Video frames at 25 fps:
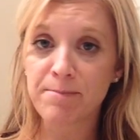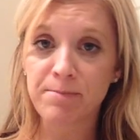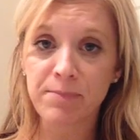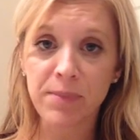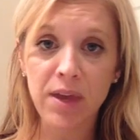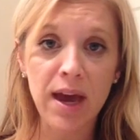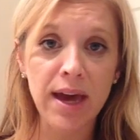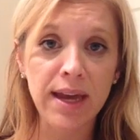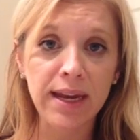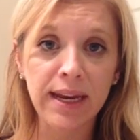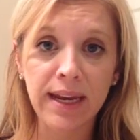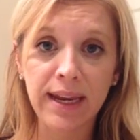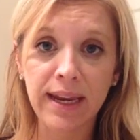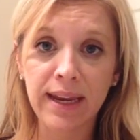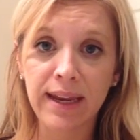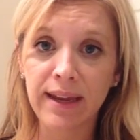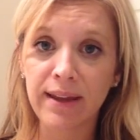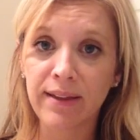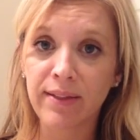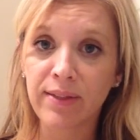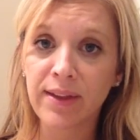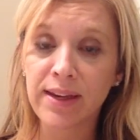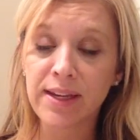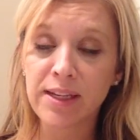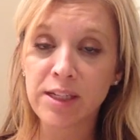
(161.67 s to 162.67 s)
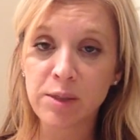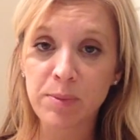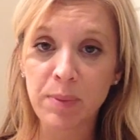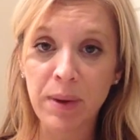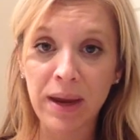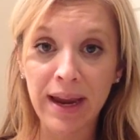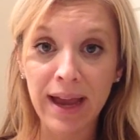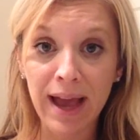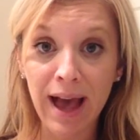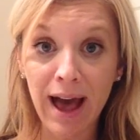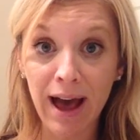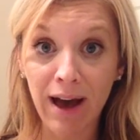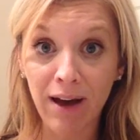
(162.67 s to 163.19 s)
cutting it at least by
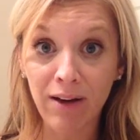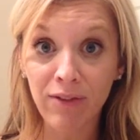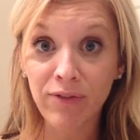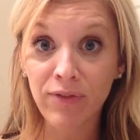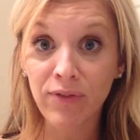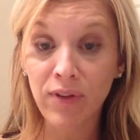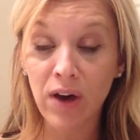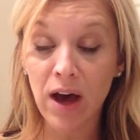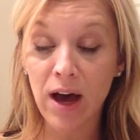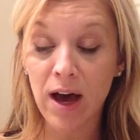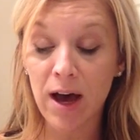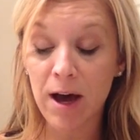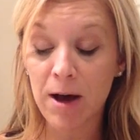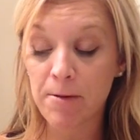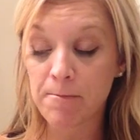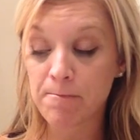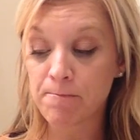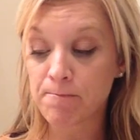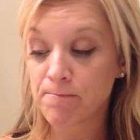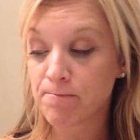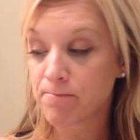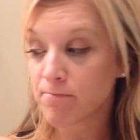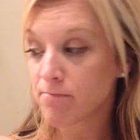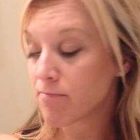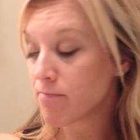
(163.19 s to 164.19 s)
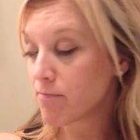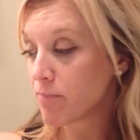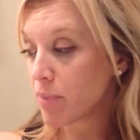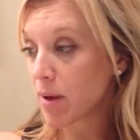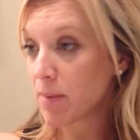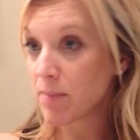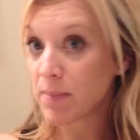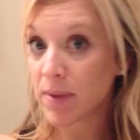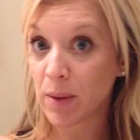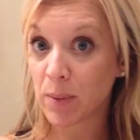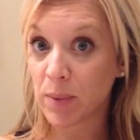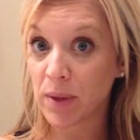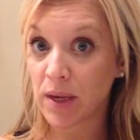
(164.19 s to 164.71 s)
half, but
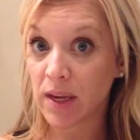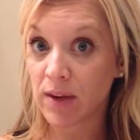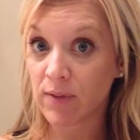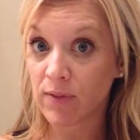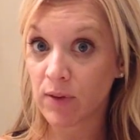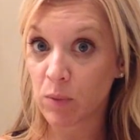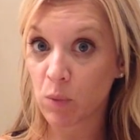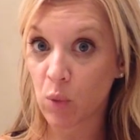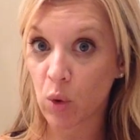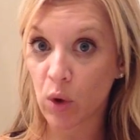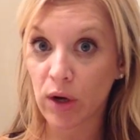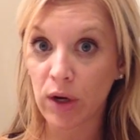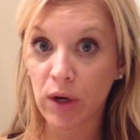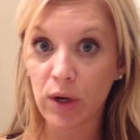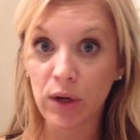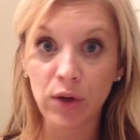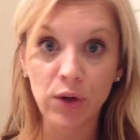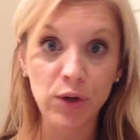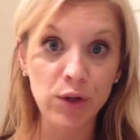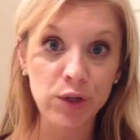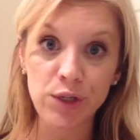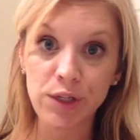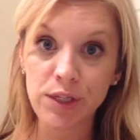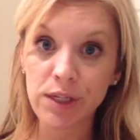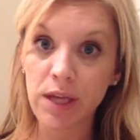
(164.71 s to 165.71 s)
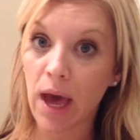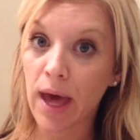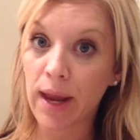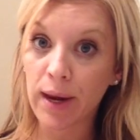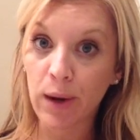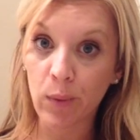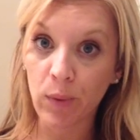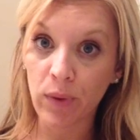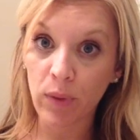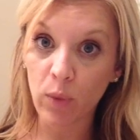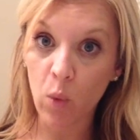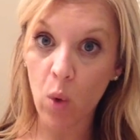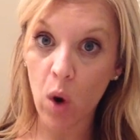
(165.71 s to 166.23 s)
maybe even more, and you just cut it
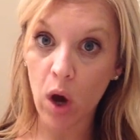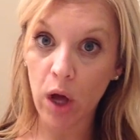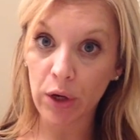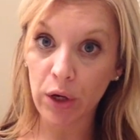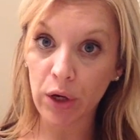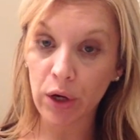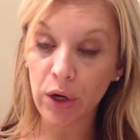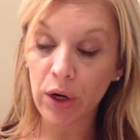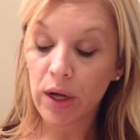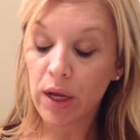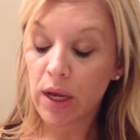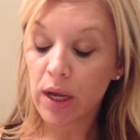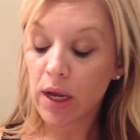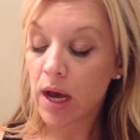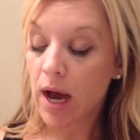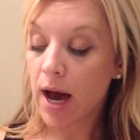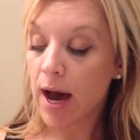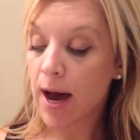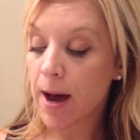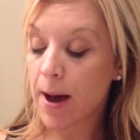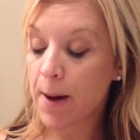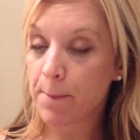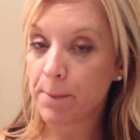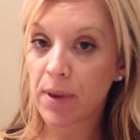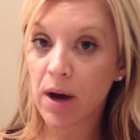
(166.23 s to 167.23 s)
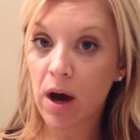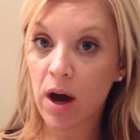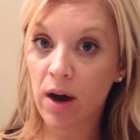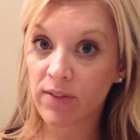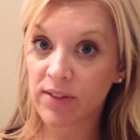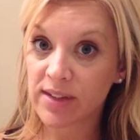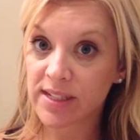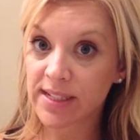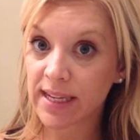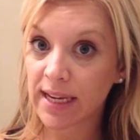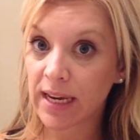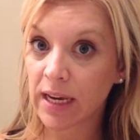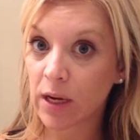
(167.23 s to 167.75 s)
with water. But
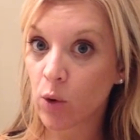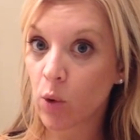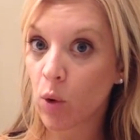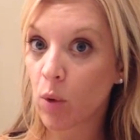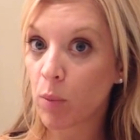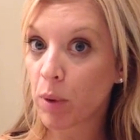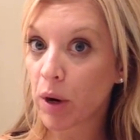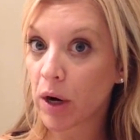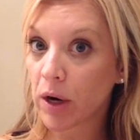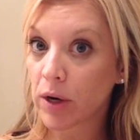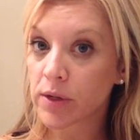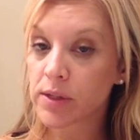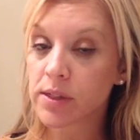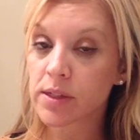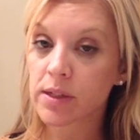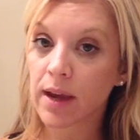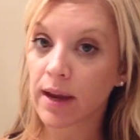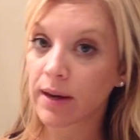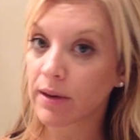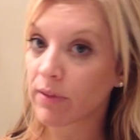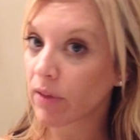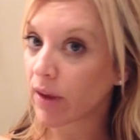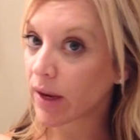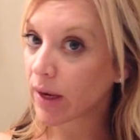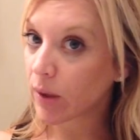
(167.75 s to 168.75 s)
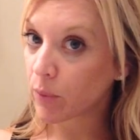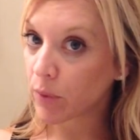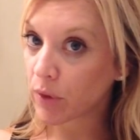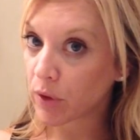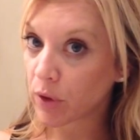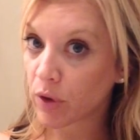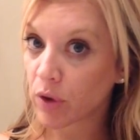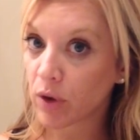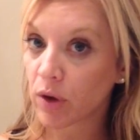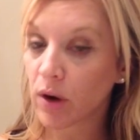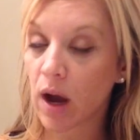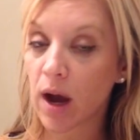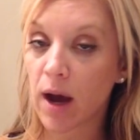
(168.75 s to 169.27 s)
obviously equal parts, kind of like when
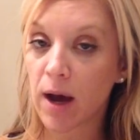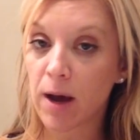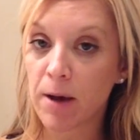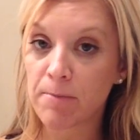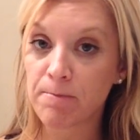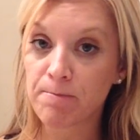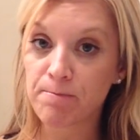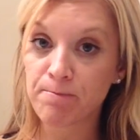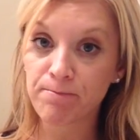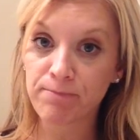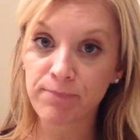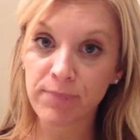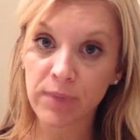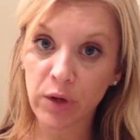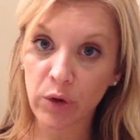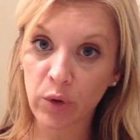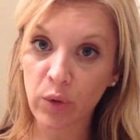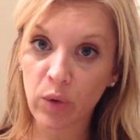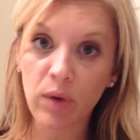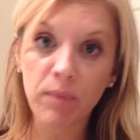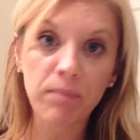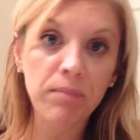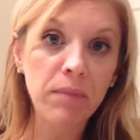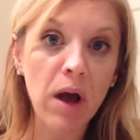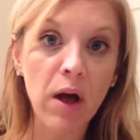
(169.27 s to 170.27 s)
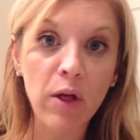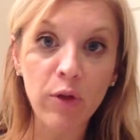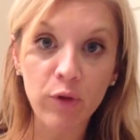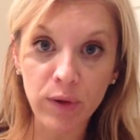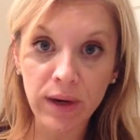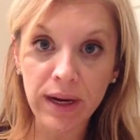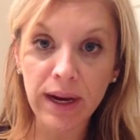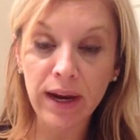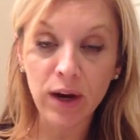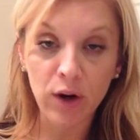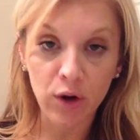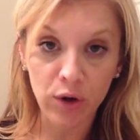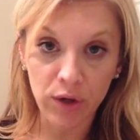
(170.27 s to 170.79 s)
you're coloring
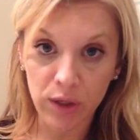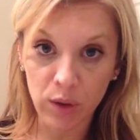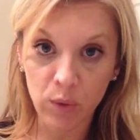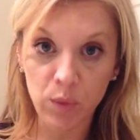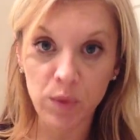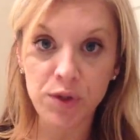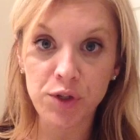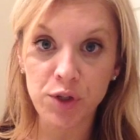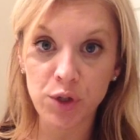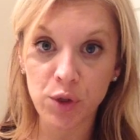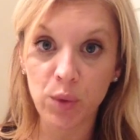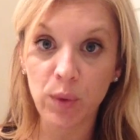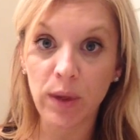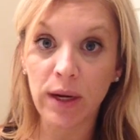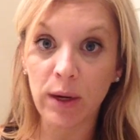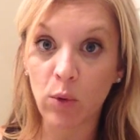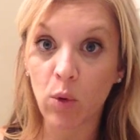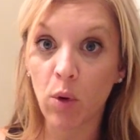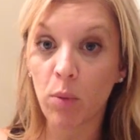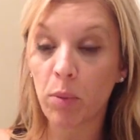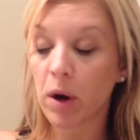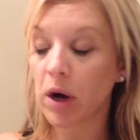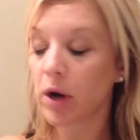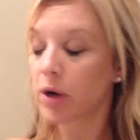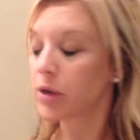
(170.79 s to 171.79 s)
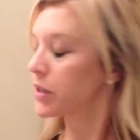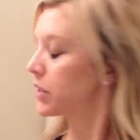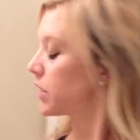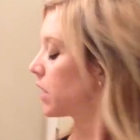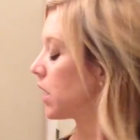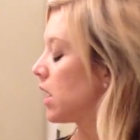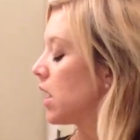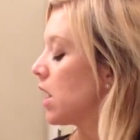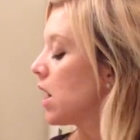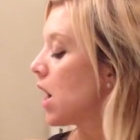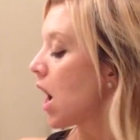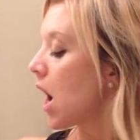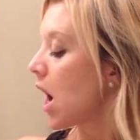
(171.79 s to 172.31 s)
hair, you would do equal parts.
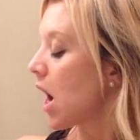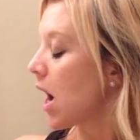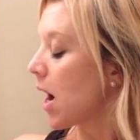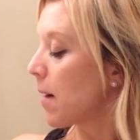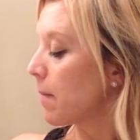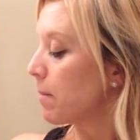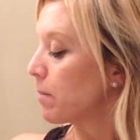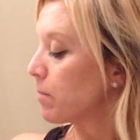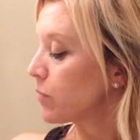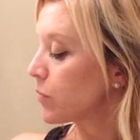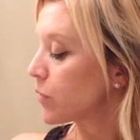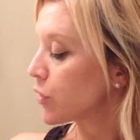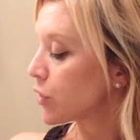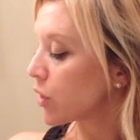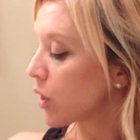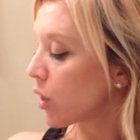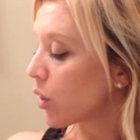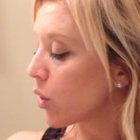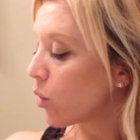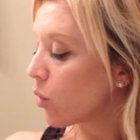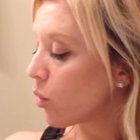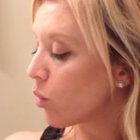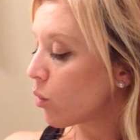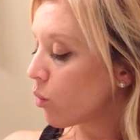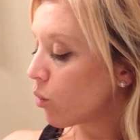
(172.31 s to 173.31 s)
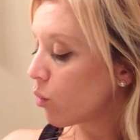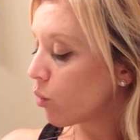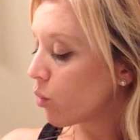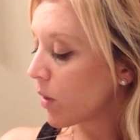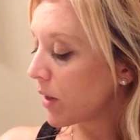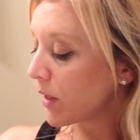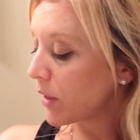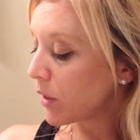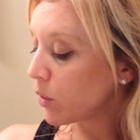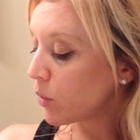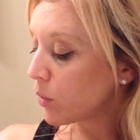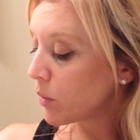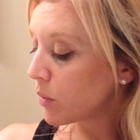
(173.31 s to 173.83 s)
So
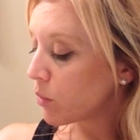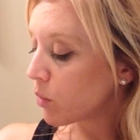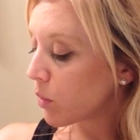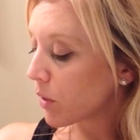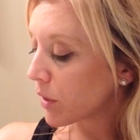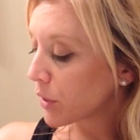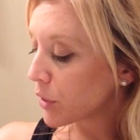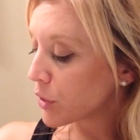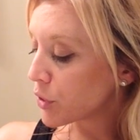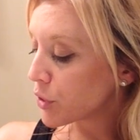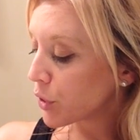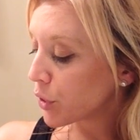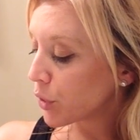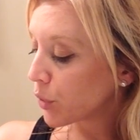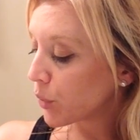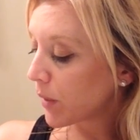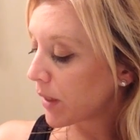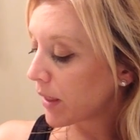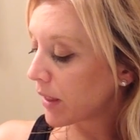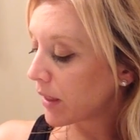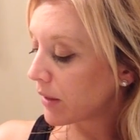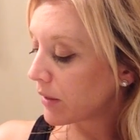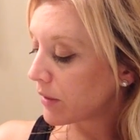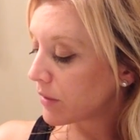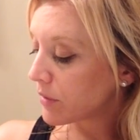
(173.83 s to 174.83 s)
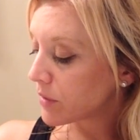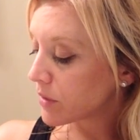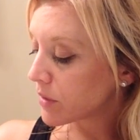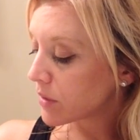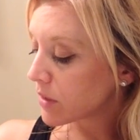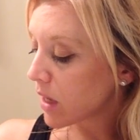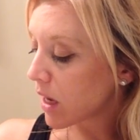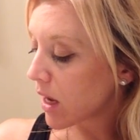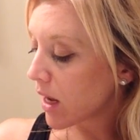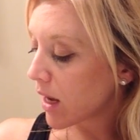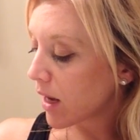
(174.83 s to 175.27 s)
what you would want to do is